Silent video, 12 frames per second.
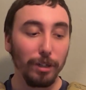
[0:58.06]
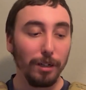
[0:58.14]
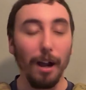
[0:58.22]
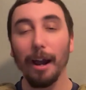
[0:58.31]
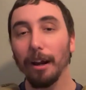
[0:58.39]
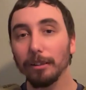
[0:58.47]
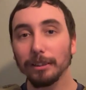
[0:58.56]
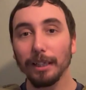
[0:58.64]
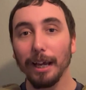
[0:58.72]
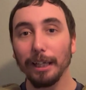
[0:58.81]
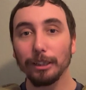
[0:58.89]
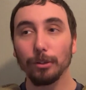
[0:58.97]
iron
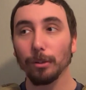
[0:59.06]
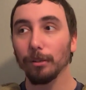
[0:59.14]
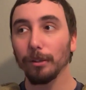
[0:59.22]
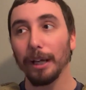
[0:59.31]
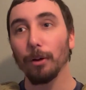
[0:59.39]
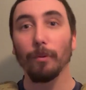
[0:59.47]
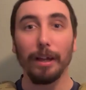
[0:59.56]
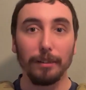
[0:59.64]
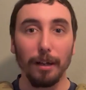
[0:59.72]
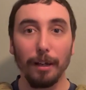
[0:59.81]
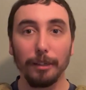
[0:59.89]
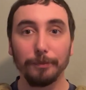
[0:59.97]
sights or a red
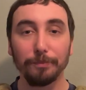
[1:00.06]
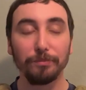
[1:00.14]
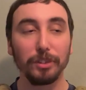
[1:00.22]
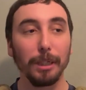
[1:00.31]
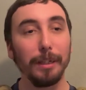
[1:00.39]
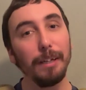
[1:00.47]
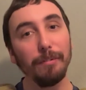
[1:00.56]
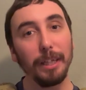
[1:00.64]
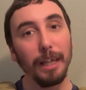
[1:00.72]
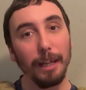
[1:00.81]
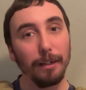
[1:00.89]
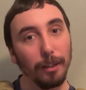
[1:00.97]
dot. Even
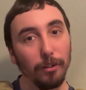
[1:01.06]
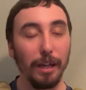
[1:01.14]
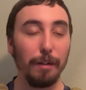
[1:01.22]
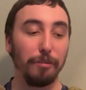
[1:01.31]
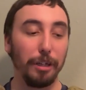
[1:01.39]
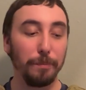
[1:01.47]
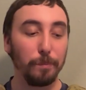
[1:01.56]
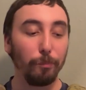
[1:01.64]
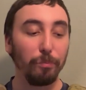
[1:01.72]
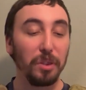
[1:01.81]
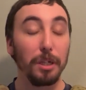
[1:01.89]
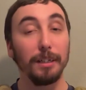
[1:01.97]
then, a little iffy.
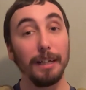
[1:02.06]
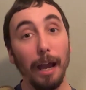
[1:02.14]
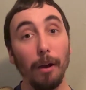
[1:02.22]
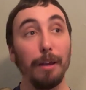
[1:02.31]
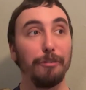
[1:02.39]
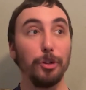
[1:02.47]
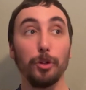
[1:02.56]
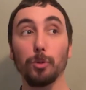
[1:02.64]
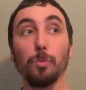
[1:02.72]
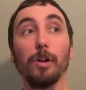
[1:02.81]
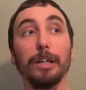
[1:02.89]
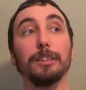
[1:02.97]
Now, if you just
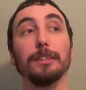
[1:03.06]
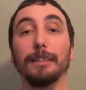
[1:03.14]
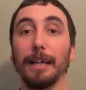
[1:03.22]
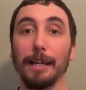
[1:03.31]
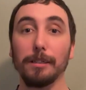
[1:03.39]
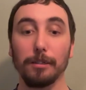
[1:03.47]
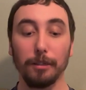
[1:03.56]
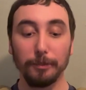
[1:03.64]
wanted to test,